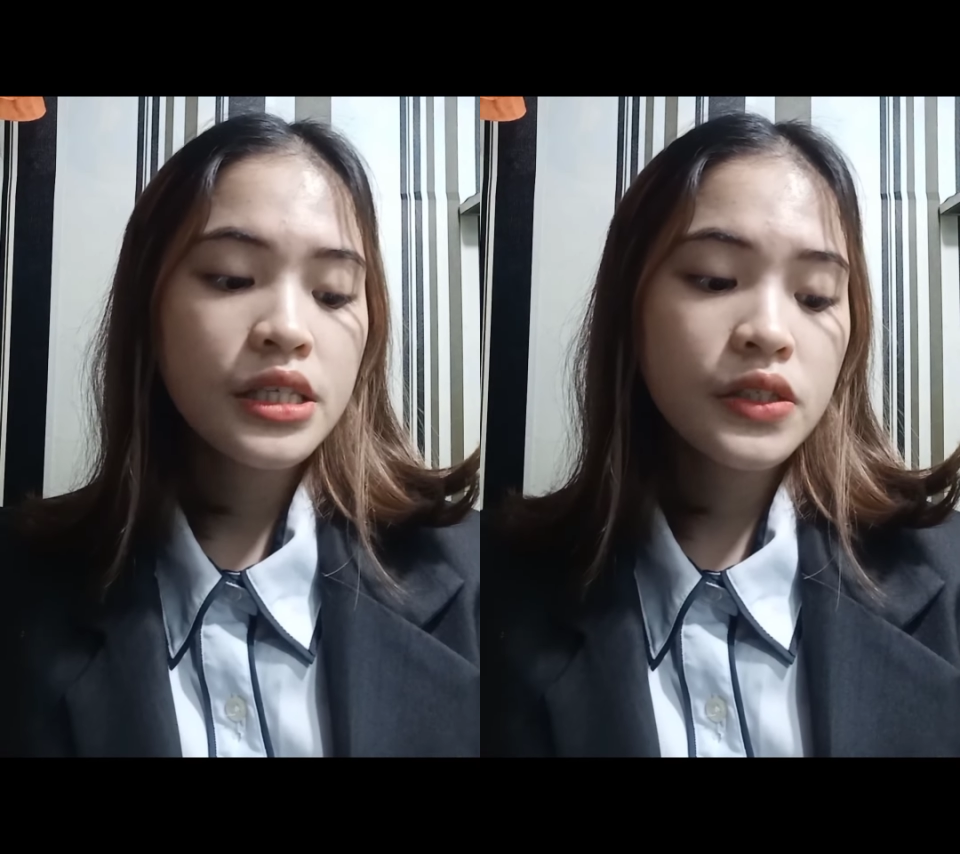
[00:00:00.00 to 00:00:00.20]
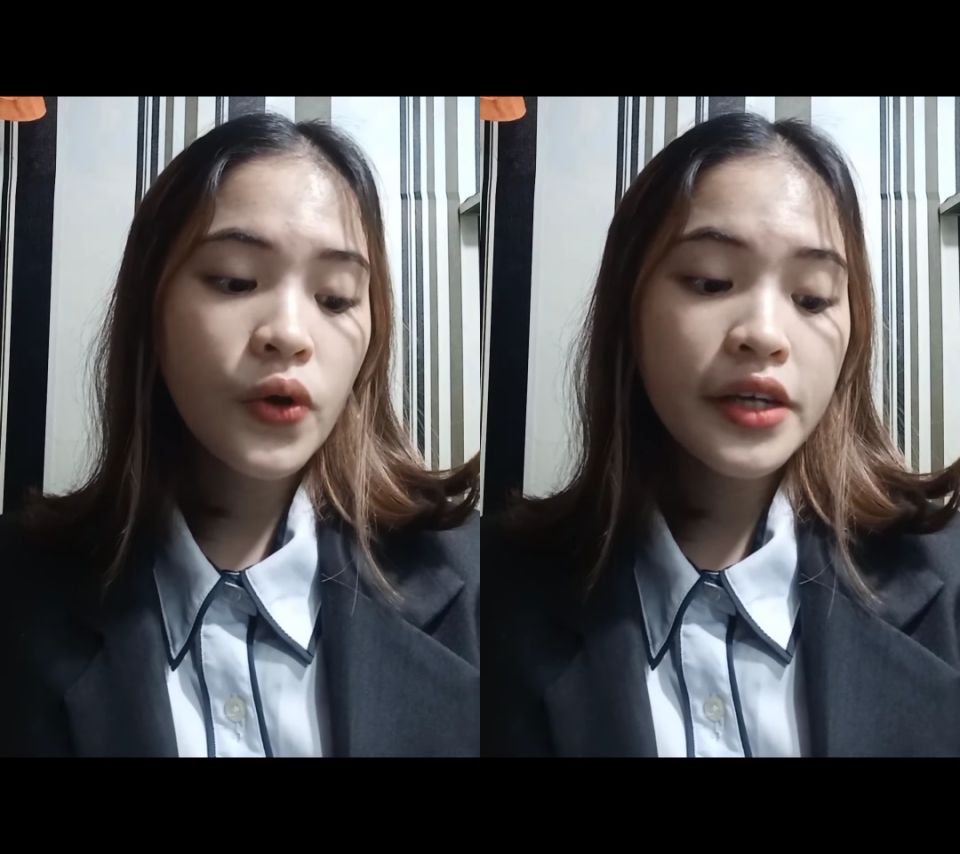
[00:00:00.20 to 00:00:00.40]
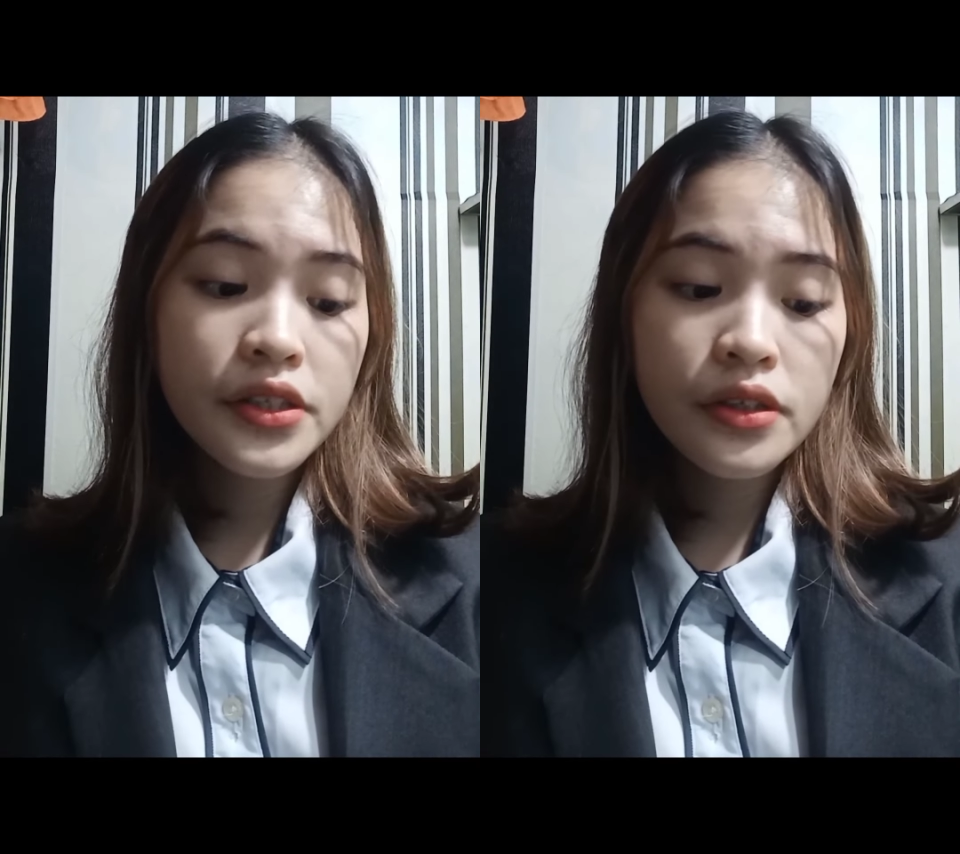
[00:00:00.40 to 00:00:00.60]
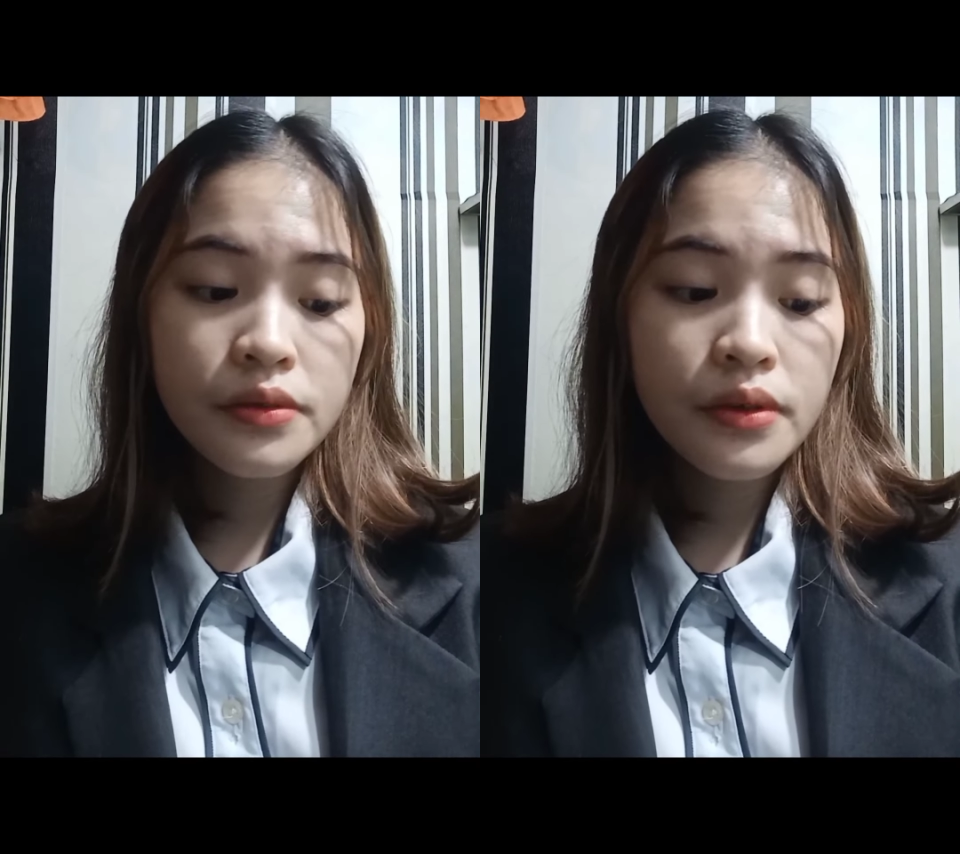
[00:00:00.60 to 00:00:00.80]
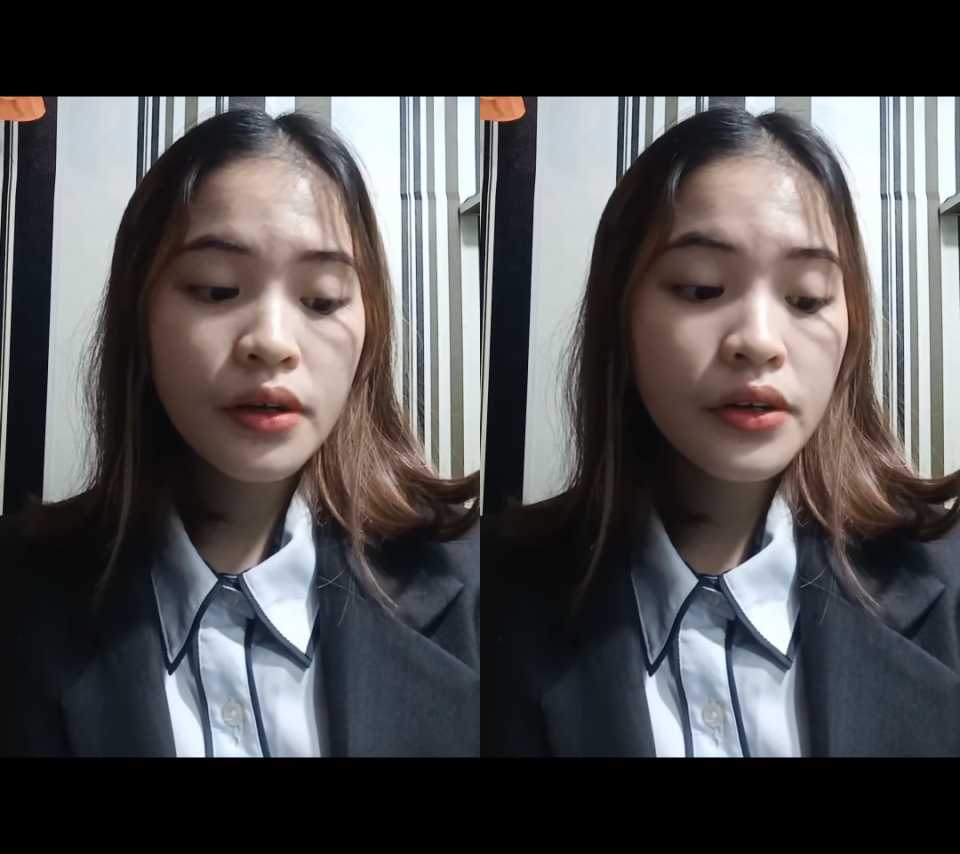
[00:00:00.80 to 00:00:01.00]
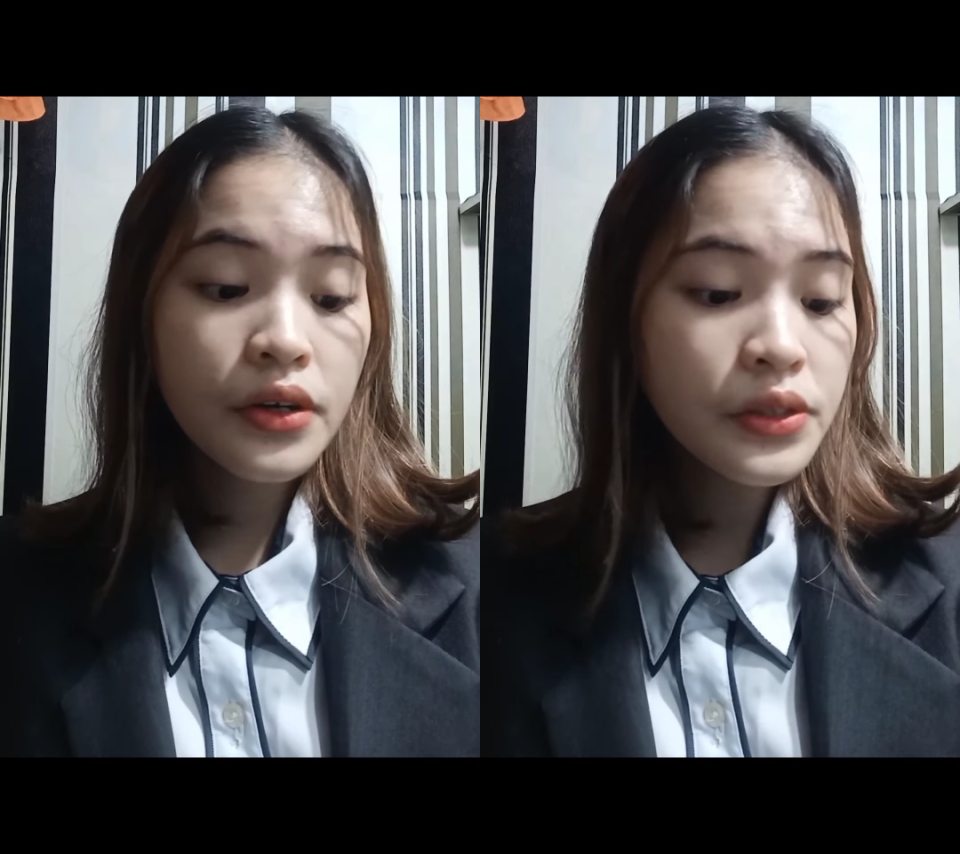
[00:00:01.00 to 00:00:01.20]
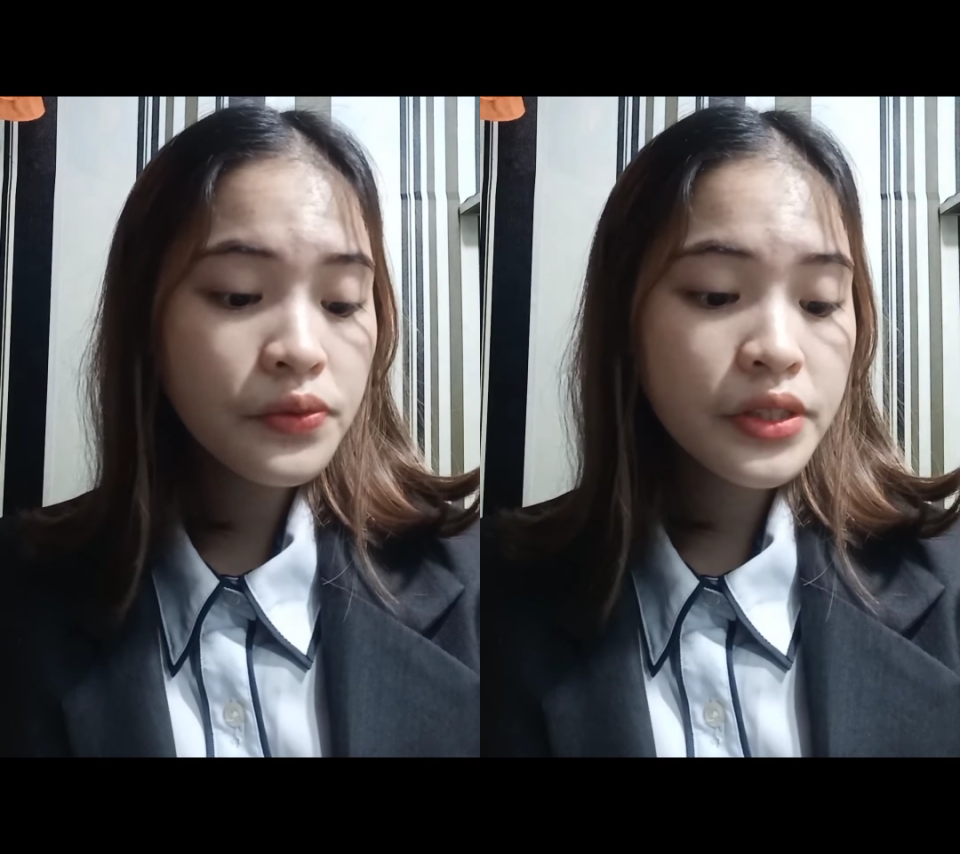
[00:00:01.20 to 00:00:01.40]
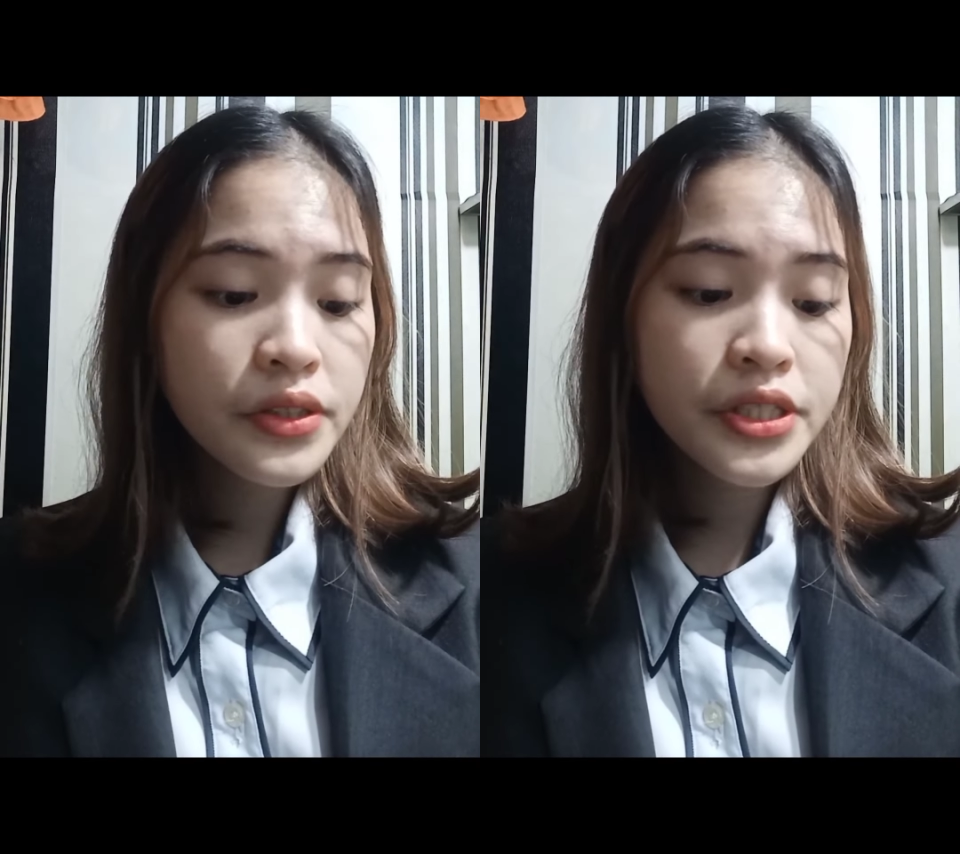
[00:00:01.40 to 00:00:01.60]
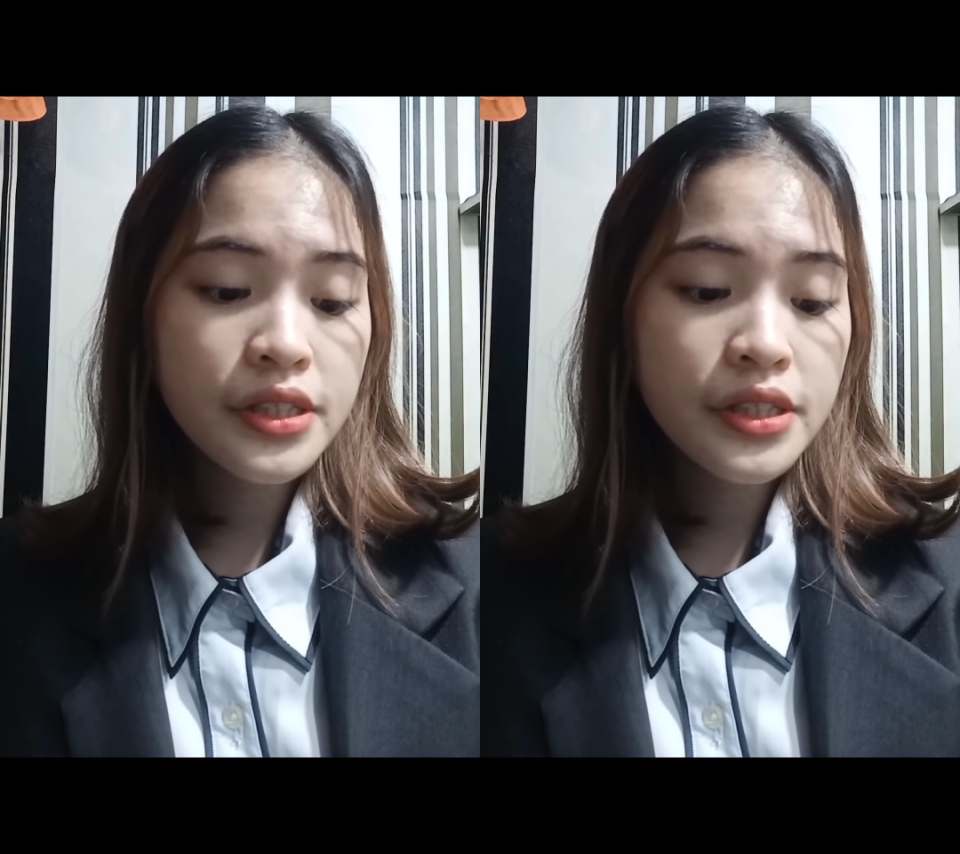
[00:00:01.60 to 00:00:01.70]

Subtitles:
So undergraduate are